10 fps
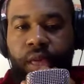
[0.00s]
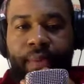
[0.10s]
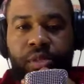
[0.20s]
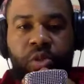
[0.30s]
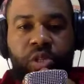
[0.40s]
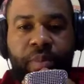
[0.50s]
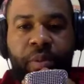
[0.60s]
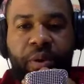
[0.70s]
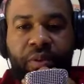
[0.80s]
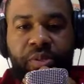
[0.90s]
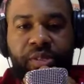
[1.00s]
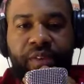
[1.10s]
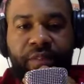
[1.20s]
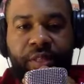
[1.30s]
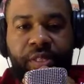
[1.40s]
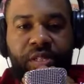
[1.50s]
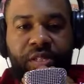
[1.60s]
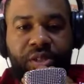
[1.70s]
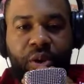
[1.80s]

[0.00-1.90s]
game two is gonna be one of those like vintage